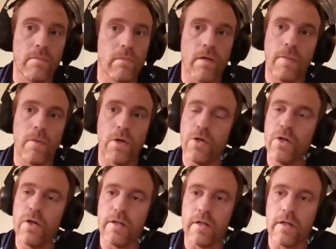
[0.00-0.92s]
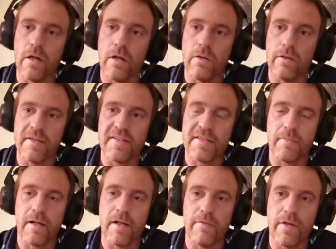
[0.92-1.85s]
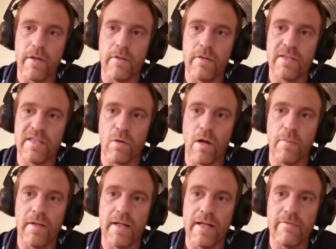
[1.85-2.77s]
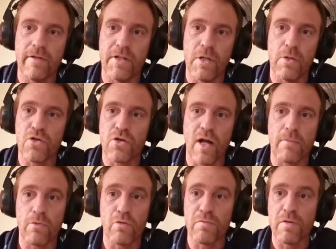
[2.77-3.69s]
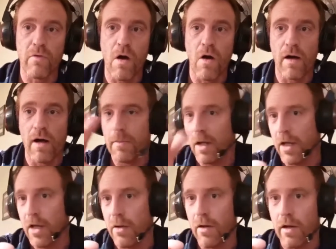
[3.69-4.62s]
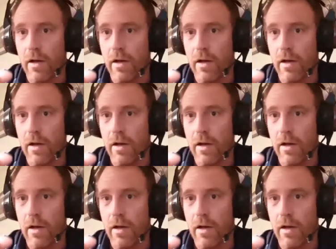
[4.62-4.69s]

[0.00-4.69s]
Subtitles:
not you to go, this is my views, this is what I believe, and you try and prove me wrong. I'm like you.